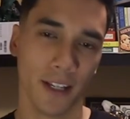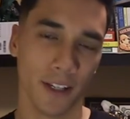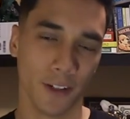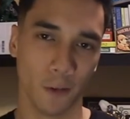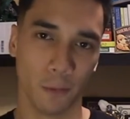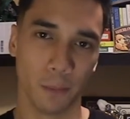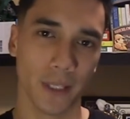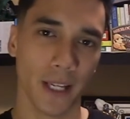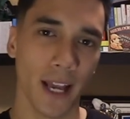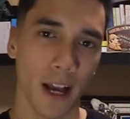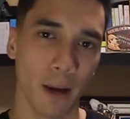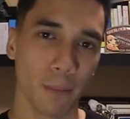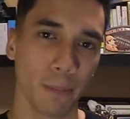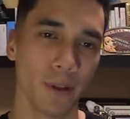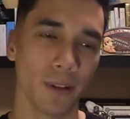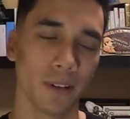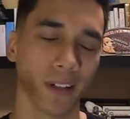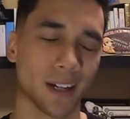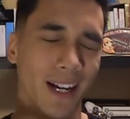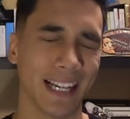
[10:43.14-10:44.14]
You'll be
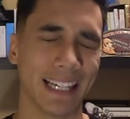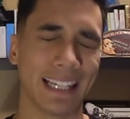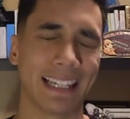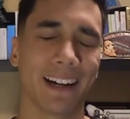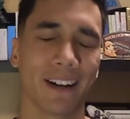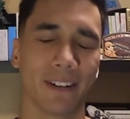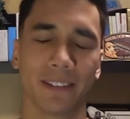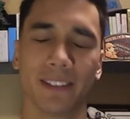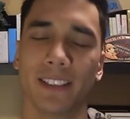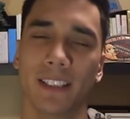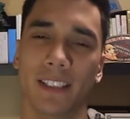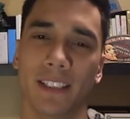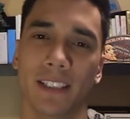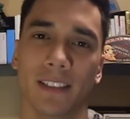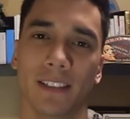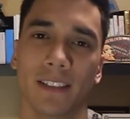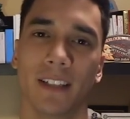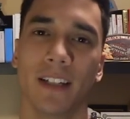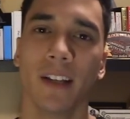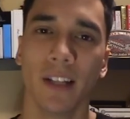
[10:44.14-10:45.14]
happier, I guarantee
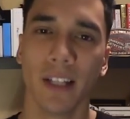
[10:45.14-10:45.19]
it.